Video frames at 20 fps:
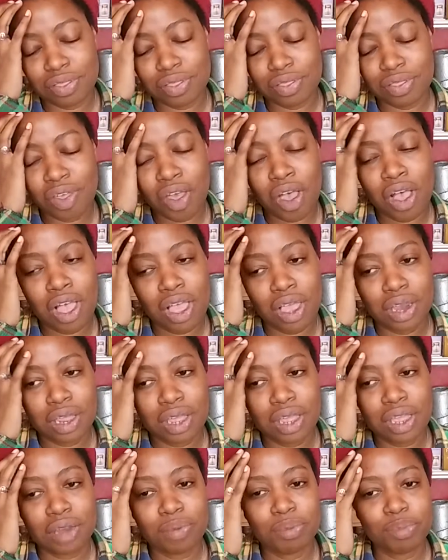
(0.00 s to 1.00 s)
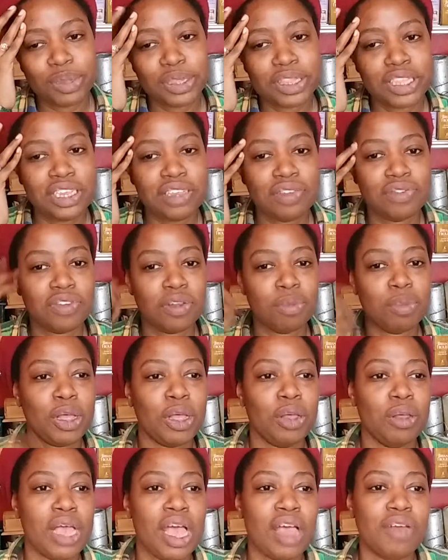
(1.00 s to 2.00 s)
thought and belief
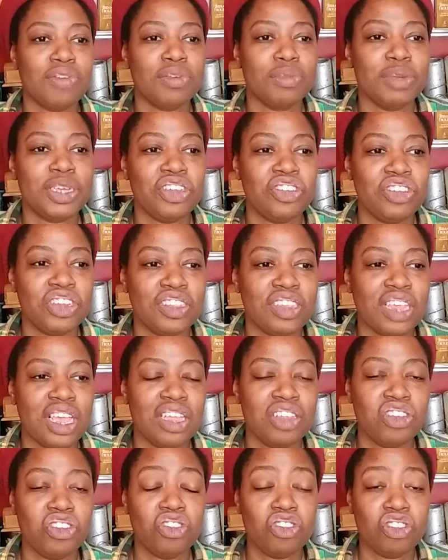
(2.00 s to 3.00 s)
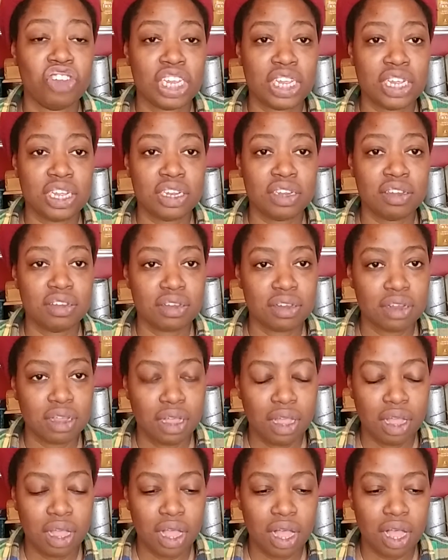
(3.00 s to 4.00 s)
about affirmations has changed.
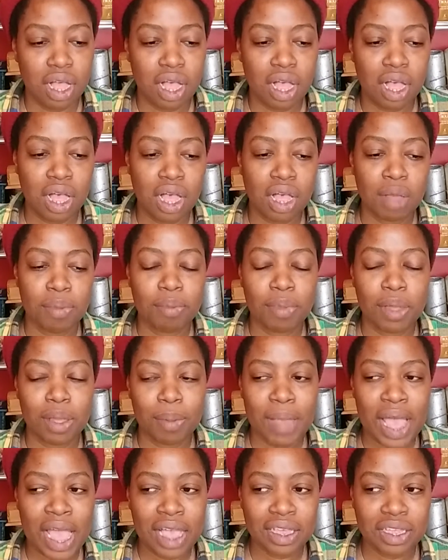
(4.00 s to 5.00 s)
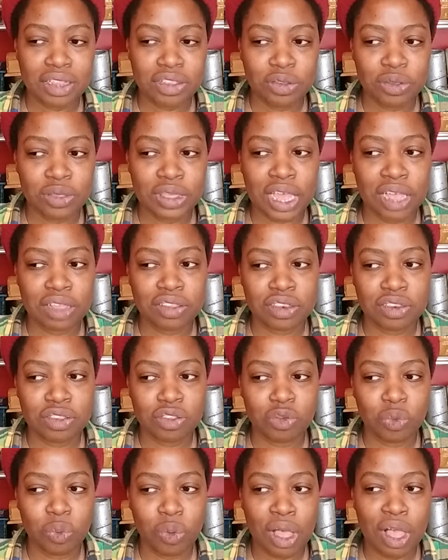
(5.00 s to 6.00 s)
Back in
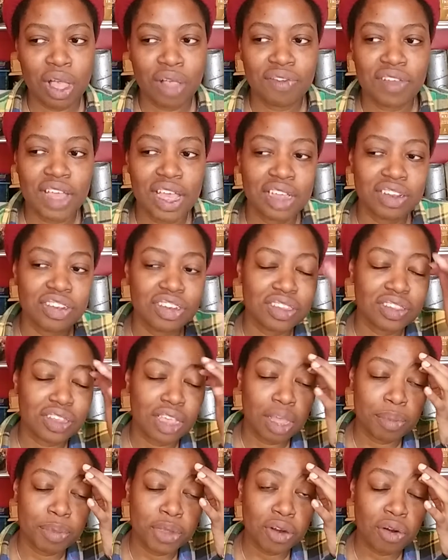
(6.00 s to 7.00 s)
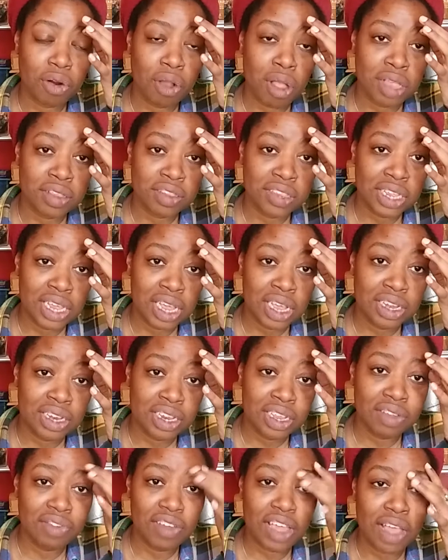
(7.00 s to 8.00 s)
2012, I had just come across the
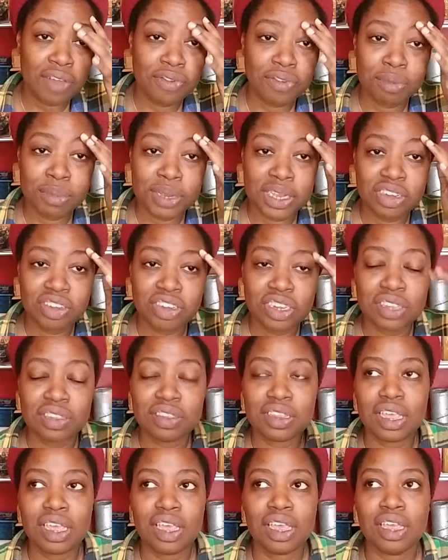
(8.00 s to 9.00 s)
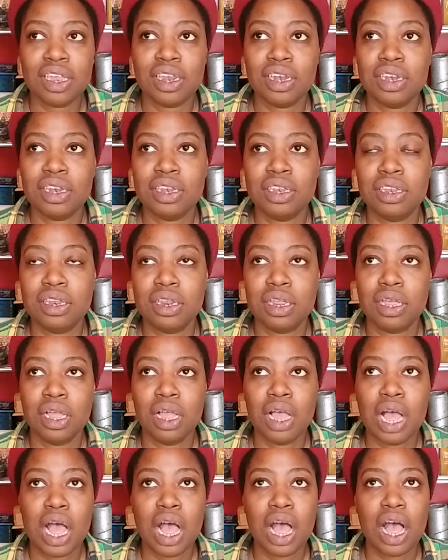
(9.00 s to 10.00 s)
idea of affirmations, and
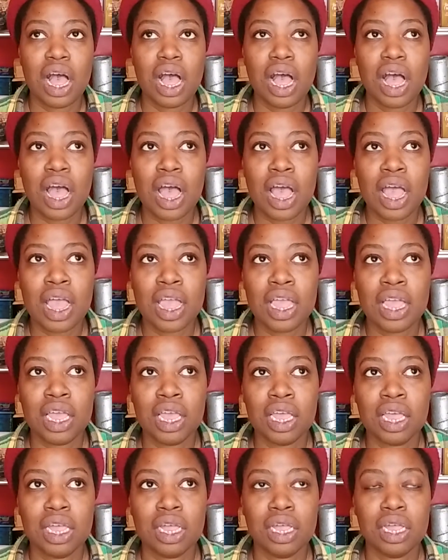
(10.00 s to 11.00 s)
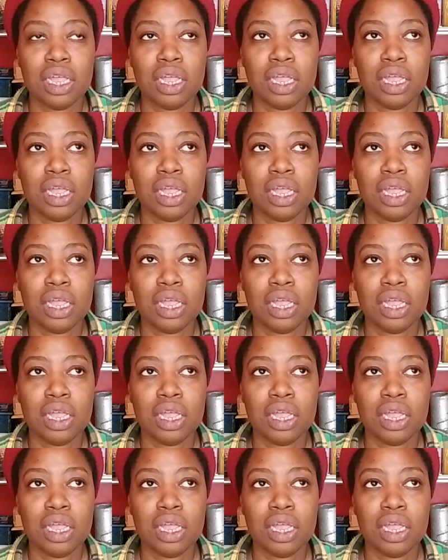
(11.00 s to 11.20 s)
I